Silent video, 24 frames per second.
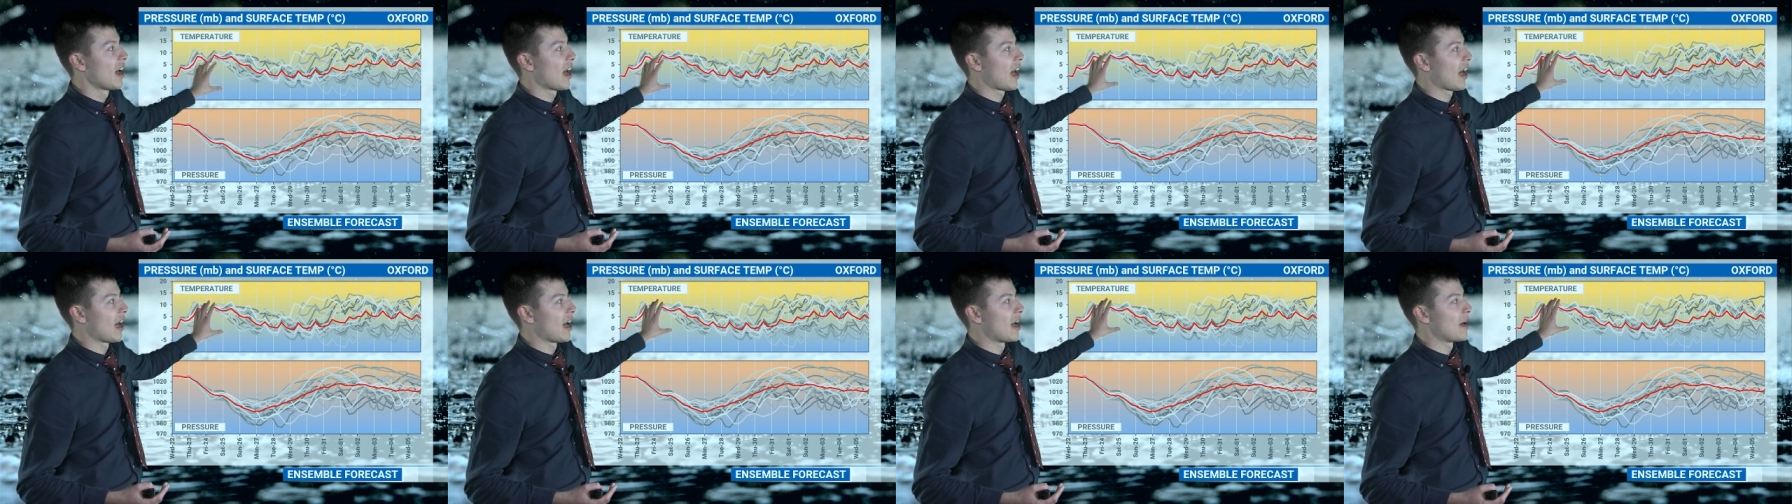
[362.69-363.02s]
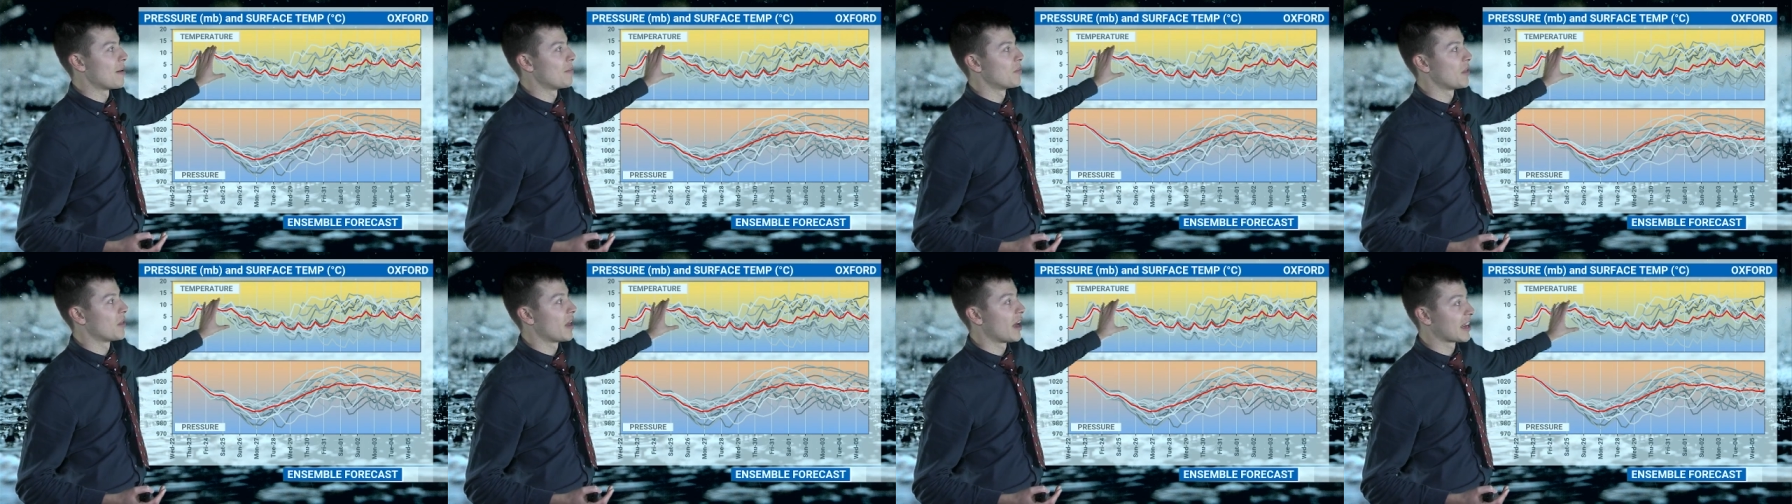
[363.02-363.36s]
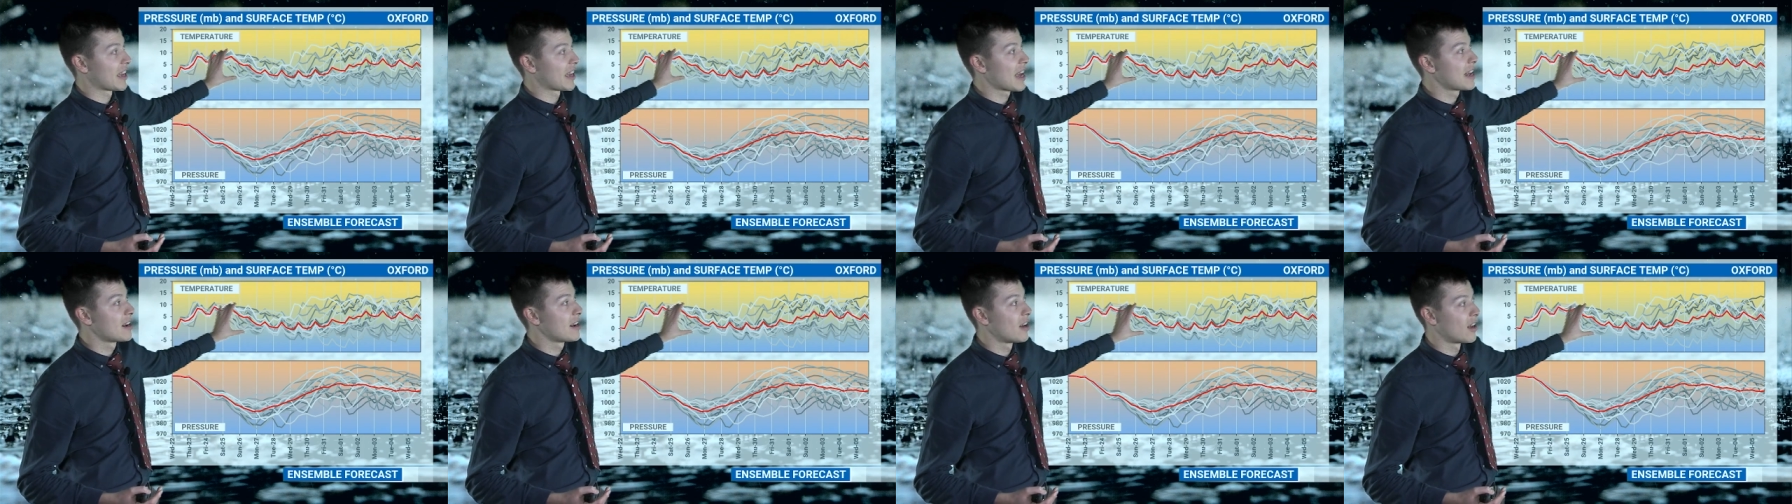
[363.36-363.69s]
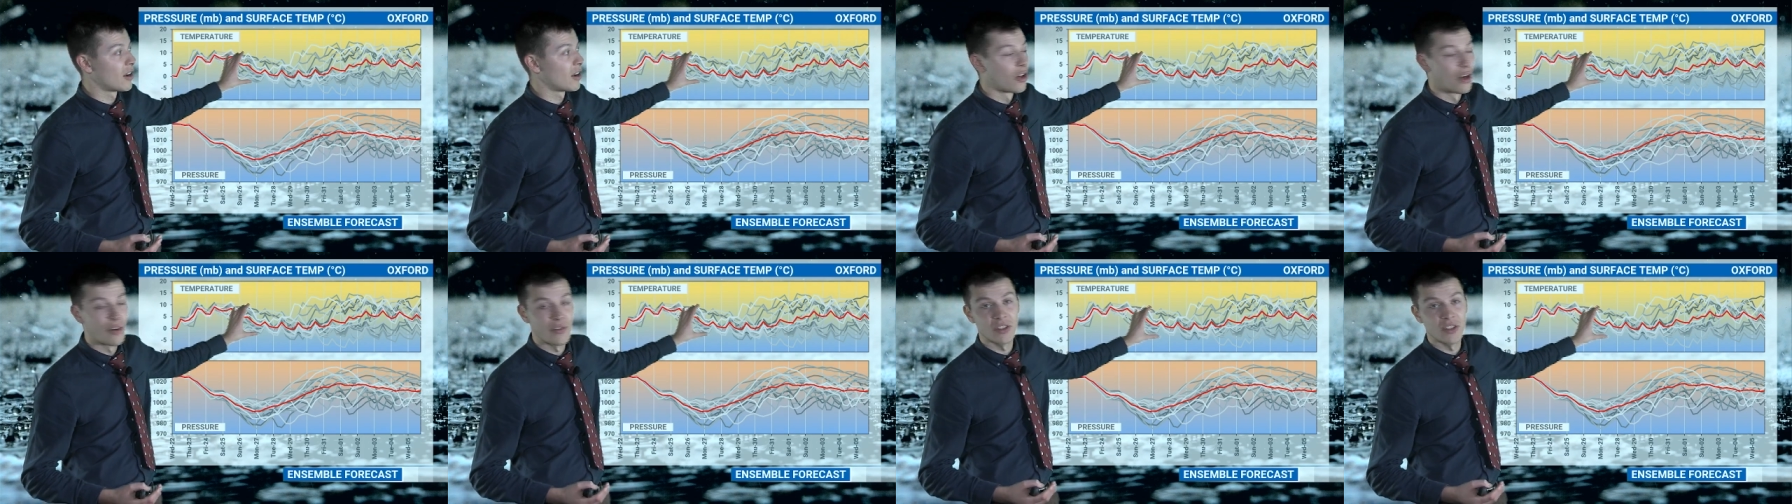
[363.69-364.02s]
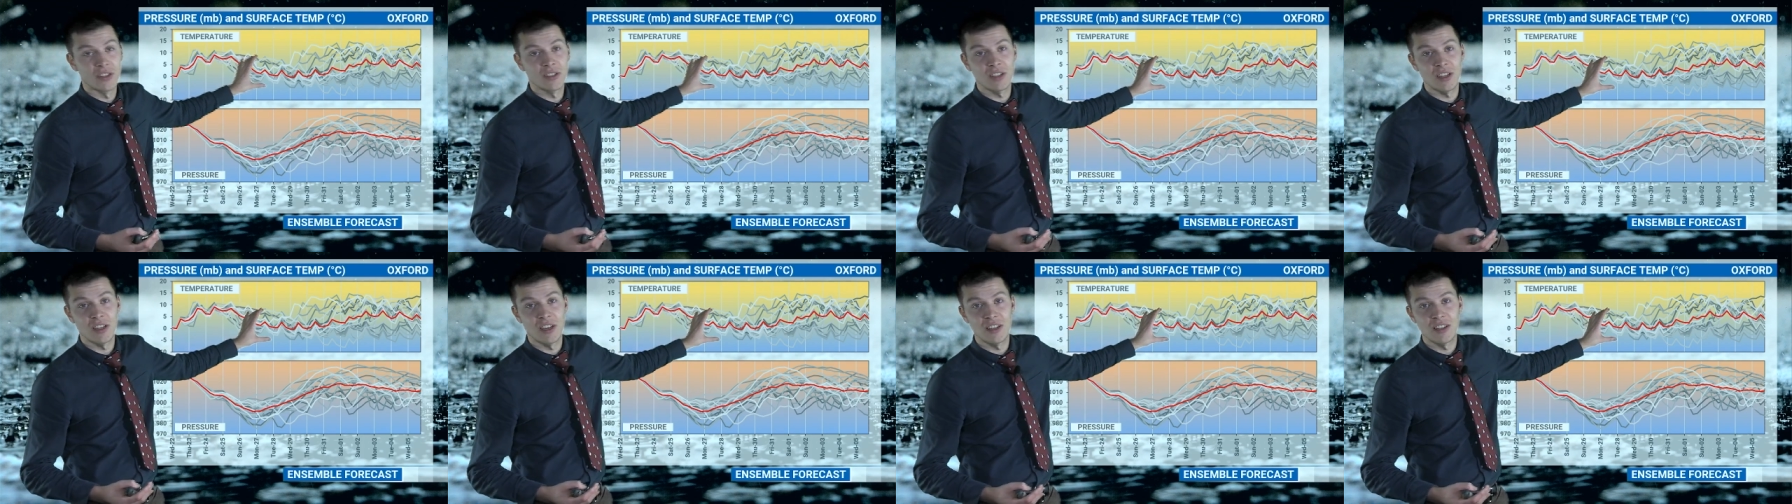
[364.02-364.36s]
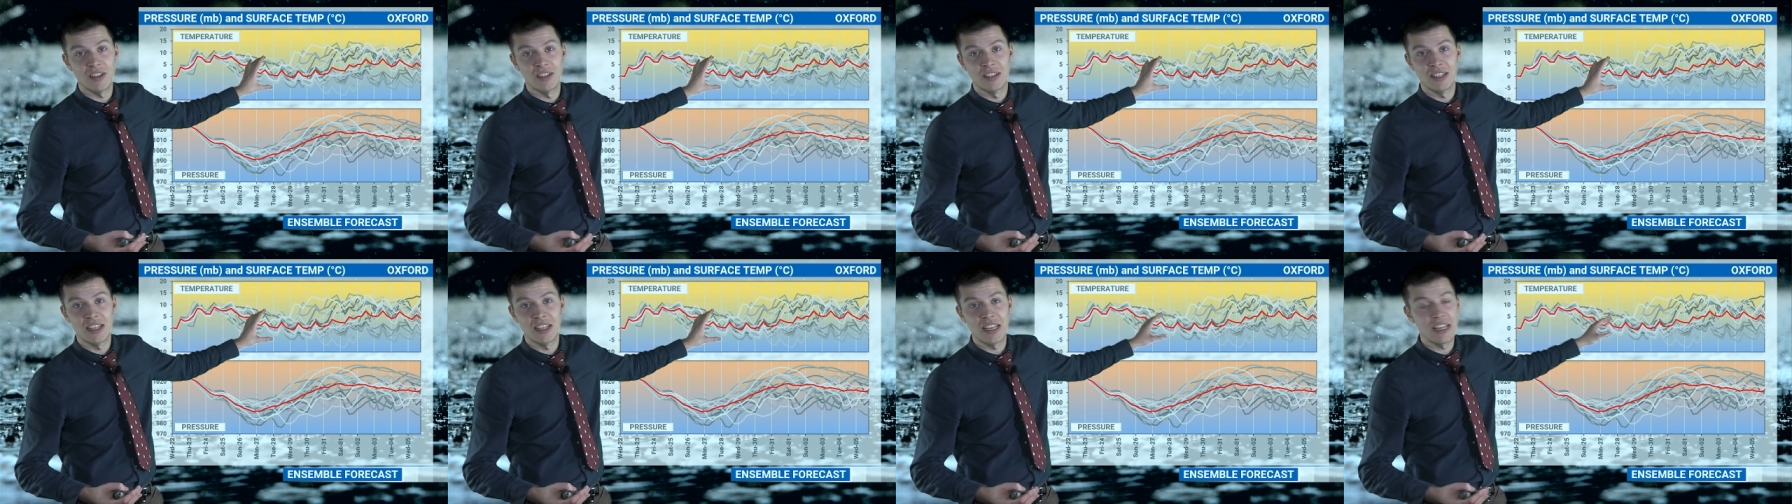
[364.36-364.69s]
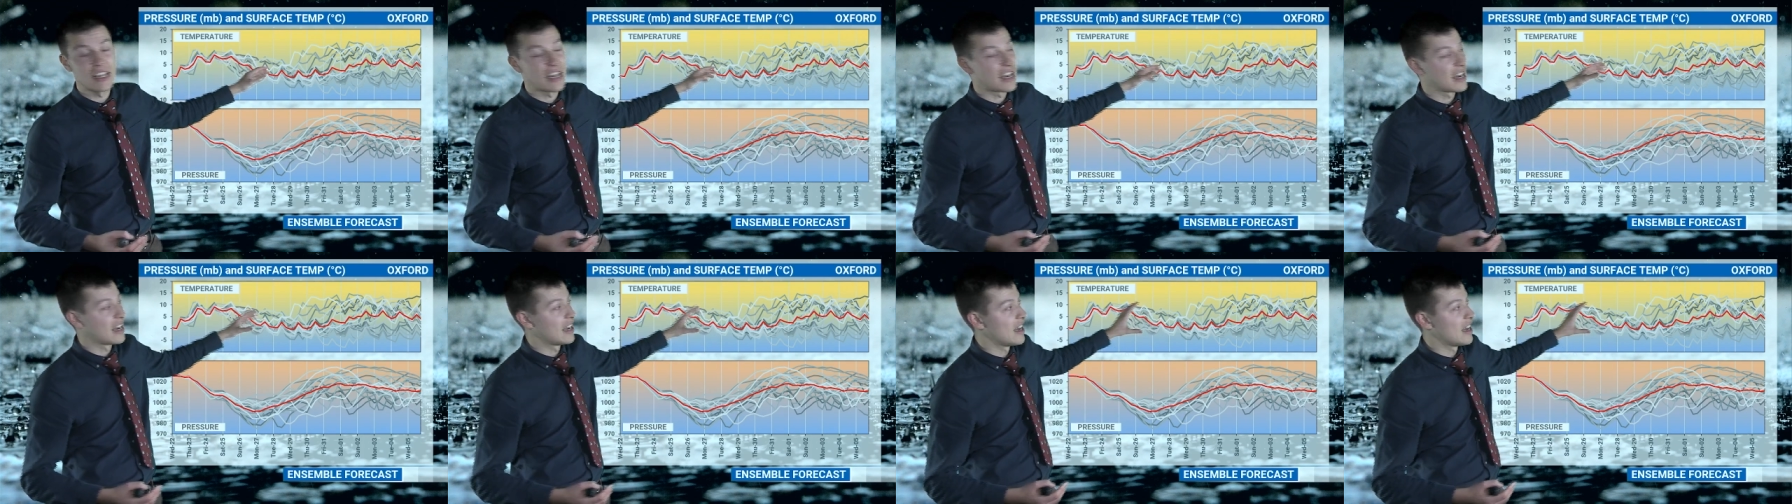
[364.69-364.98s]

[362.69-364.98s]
Again, a lot of uncertainty